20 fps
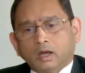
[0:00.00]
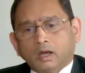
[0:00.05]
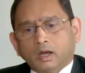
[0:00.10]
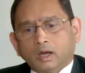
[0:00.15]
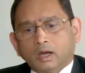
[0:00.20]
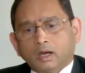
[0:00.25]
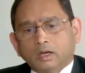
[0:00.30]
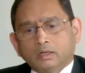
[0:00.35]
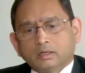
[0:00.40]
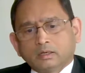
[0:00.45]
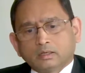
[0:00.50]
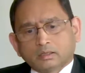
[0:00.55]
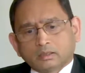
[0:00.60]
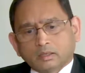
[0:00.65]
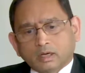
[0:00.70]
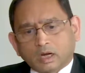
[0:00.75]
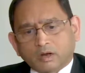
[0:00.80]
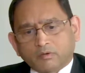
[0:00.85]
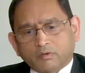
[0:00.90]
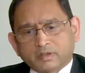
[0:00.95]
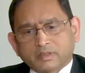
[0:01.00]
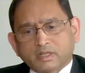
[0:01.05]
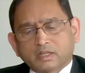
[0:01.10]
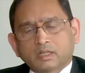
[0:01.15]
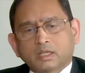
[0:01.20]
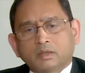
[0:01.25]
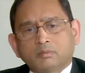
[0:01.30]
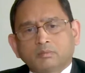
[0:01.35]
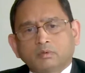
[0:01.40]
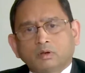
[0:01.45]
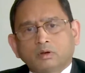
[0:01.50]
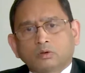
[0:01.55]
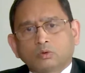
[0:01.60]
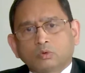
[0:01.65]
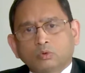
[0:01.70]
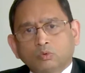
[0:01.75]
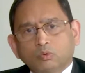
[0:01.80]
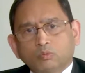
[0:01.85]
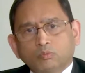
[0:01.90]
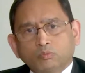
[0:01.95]
and advising them
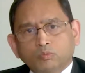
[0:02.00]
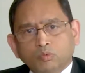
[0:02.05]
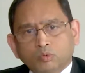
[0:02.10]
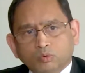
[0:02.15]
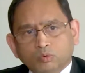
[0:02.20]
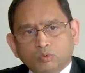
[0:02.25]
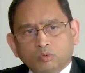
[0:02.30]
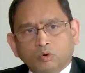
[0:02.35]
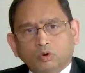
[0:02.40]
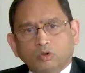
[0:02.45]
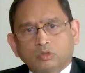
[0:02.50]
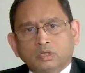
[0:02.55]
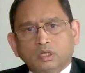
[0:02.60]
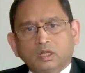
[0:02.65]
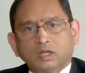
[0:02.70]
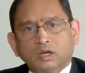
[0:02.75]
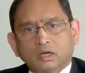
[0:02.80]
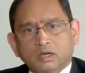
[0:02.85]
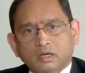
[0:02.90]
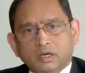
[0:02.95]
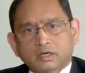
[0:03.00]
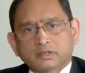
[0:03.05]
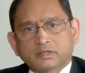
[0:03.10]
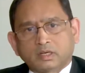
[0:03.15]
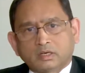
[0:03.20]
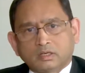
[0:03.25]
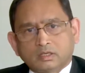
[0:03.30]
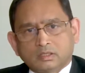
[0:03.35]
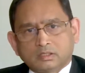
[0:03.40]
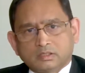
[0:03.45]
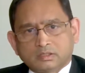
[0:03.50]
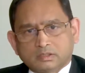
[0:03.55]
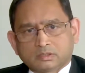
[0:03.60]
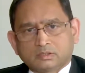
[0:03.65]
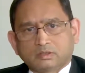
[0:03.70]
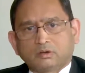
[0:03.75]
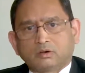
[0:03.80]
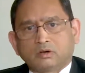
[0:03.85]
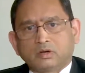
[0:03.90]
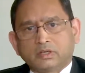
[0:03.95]
to move on the alternate channels
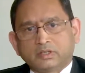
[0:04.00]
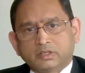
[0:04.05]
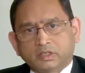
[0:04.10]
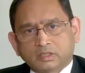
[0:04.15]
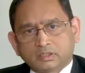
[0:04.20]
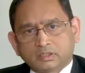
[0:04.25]
or digital